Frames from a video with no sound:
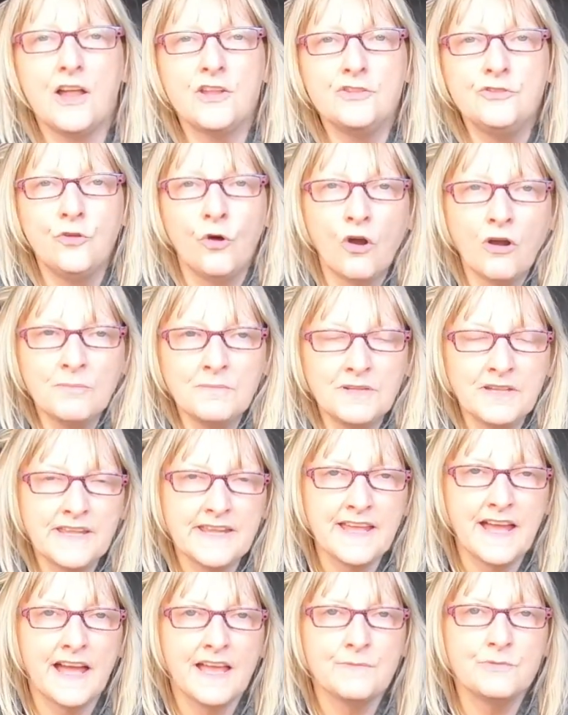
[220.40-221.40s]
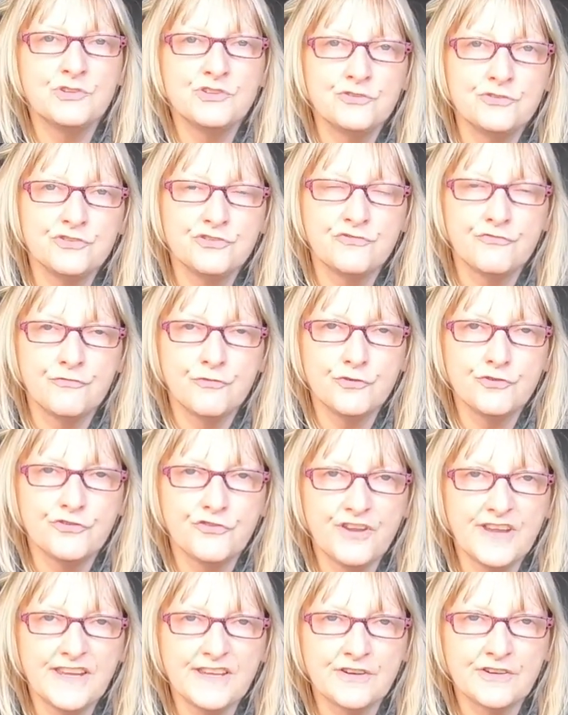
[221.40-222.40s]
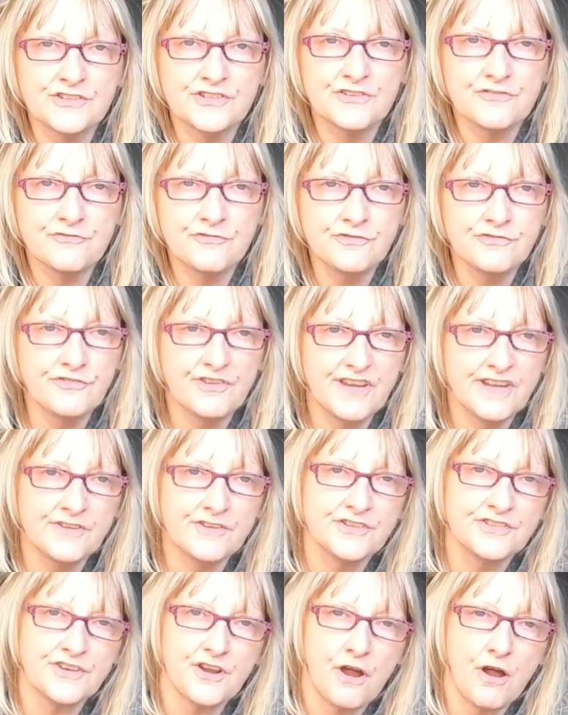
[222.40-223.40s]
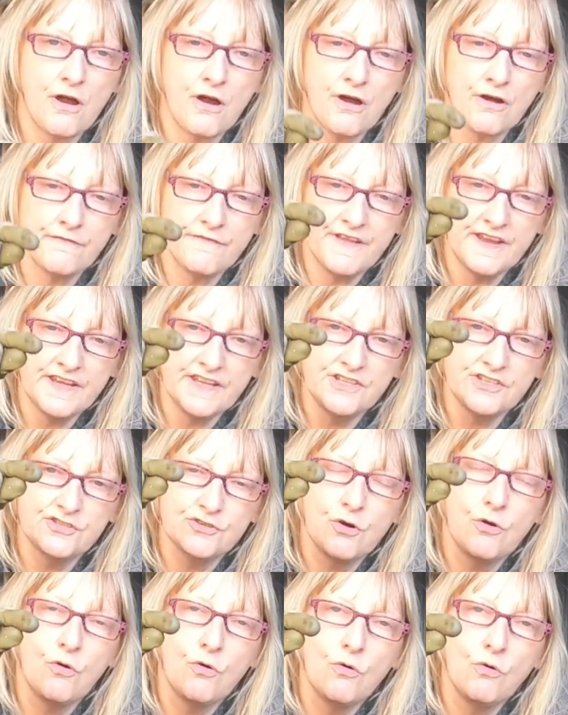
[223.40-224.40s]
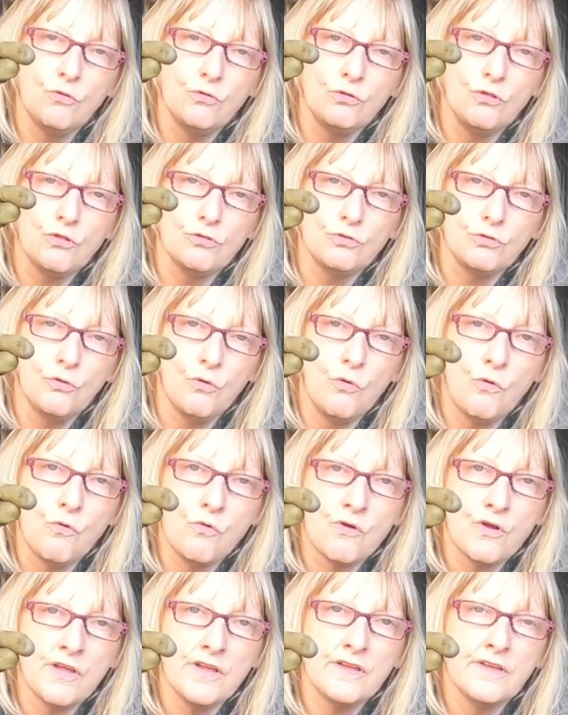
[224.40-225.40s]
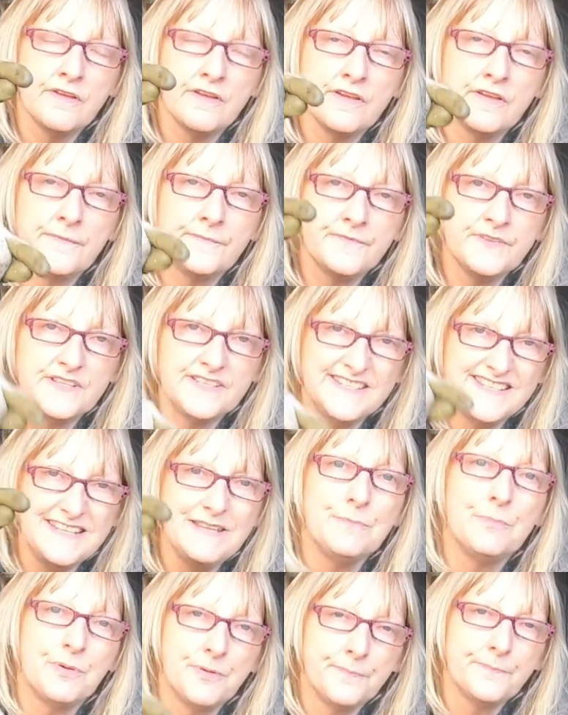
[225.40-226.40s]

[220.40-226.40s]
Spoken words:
Normally I would use root trainers, and root trainers are very tall, long, deep